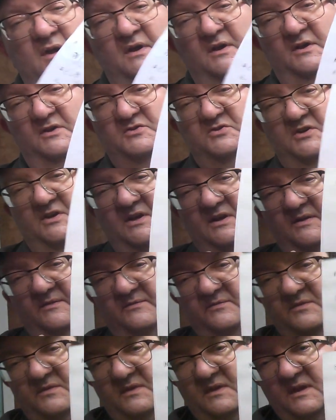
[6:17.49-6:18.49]
Because you got to
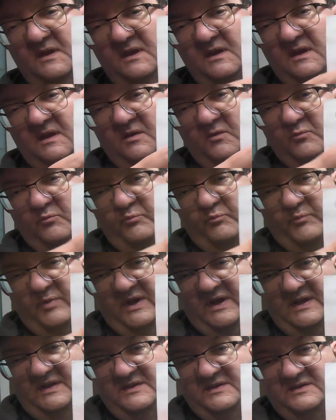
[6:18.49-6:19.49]

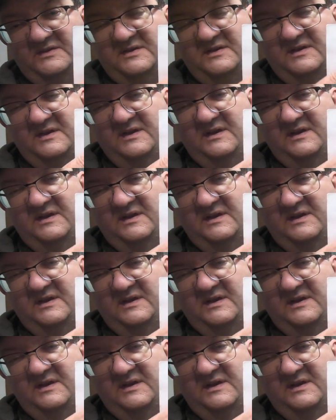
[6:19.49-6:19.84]
bend